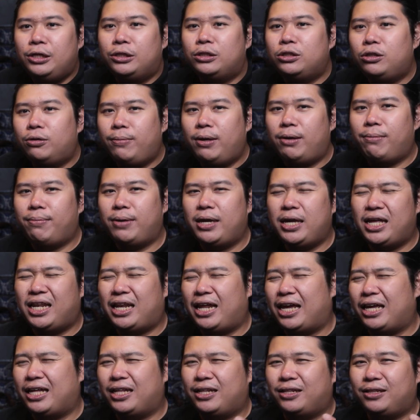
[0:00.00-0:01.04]
So maybe,
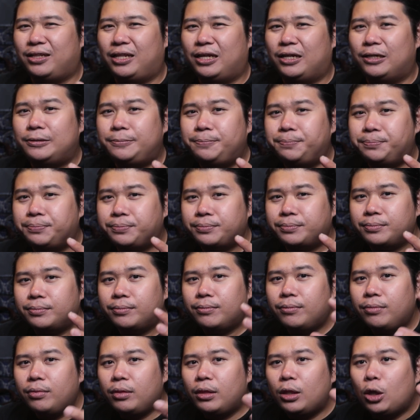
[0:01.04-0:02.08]
like, the
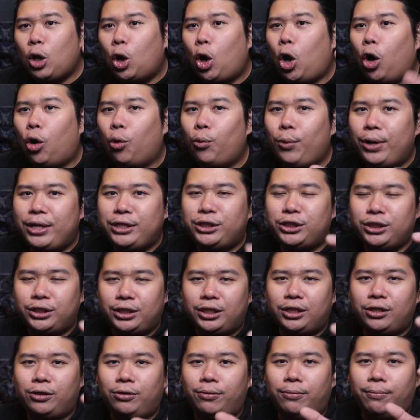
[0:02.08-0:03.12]

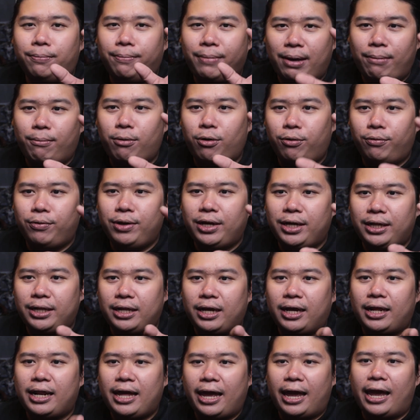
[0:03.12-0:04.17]
original memory
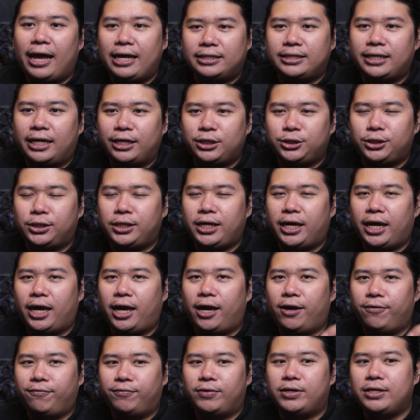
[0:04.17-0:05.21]
that S actually
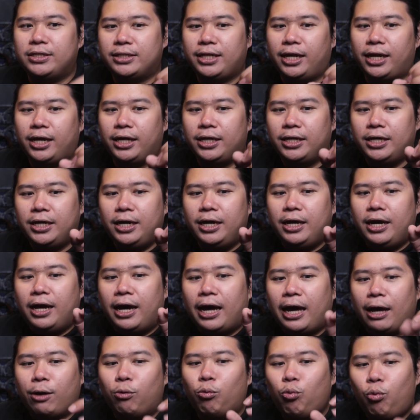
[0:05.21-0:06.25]
have is that
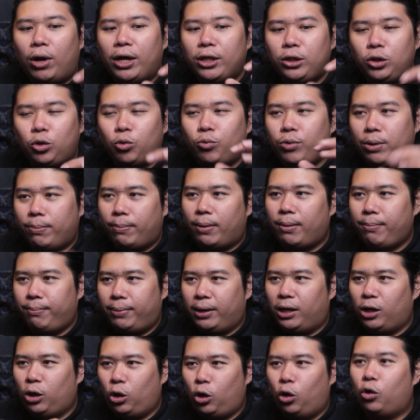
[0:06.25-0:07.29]
I want to
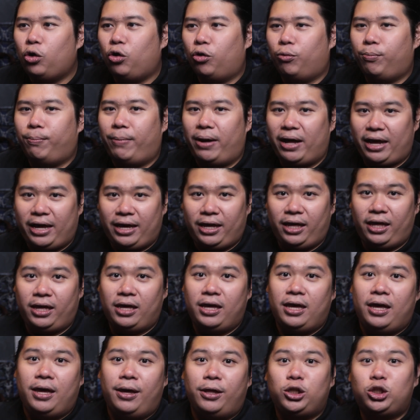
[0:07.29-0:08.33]
remember all of my
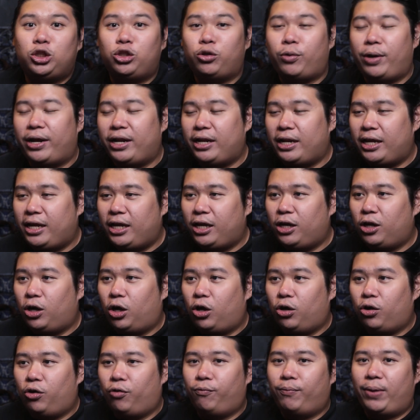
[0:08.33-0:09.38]
training,
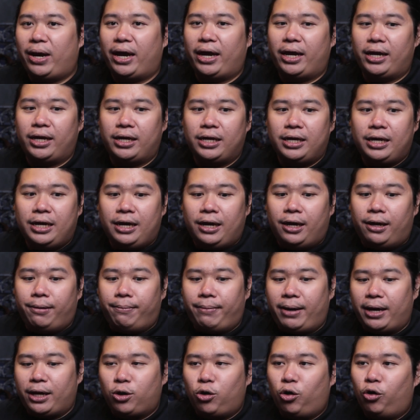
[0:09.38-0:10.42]
all of my
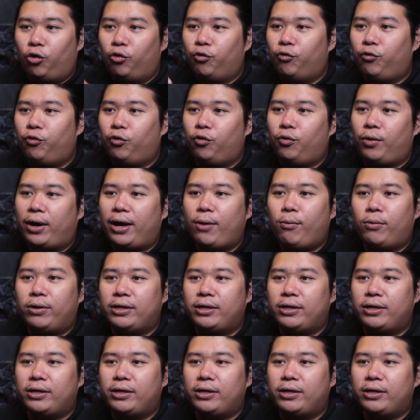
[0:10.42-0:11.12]
kung fu.